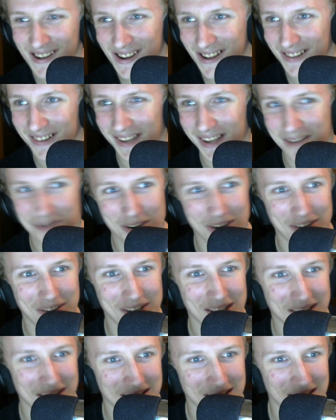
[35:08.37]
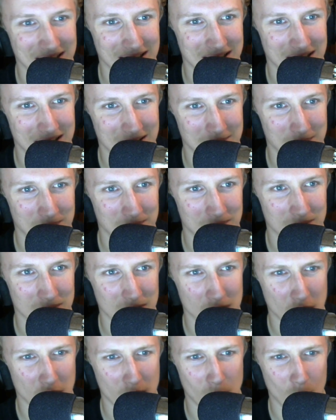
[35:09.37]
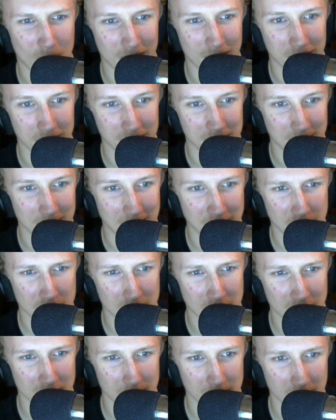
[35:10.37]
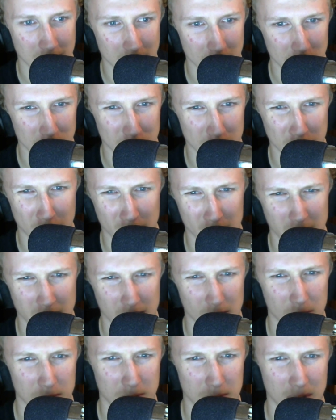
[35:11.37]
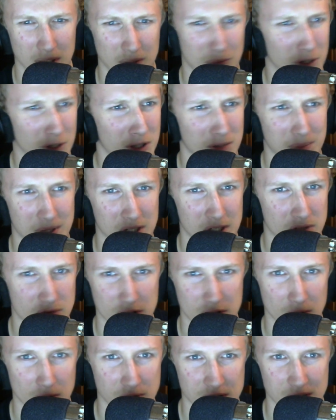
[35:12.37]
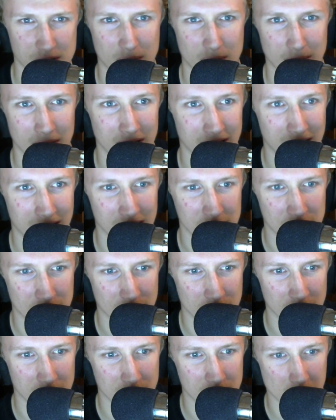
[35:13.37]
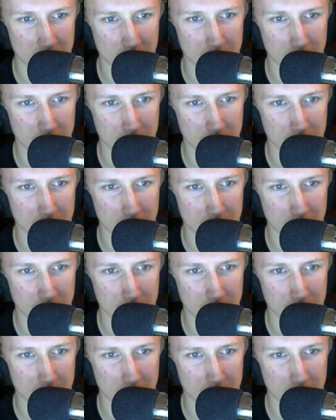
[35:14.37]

the game where he at the um, nine-one to Manchester United, I think, or nine-nil. One of the biggest results in the Premier League history as well.